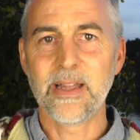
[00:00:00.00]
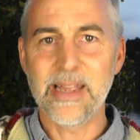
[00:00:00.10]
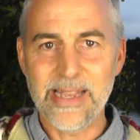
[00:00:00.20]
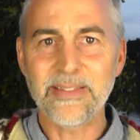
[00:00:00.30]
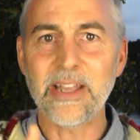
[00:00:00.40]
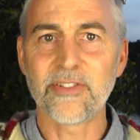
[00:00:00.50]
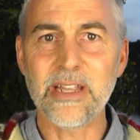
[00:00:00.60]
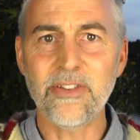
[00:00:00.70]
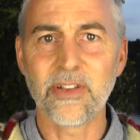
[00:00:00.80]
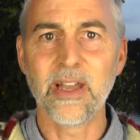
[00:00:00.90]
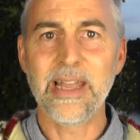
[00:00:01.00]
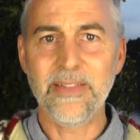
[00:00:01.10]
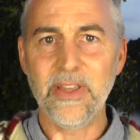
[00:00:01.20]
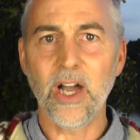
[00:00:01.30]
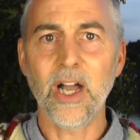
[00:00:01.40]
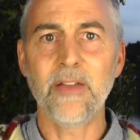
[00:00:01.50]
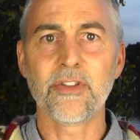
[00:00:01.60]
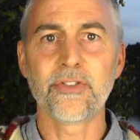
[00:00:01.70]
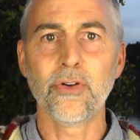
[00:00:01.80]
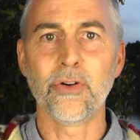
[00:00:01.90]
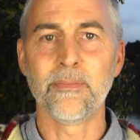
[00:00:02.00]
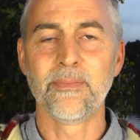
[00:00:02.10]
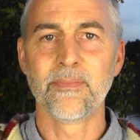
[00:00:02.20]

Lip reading: in that center, in the eye of the storm,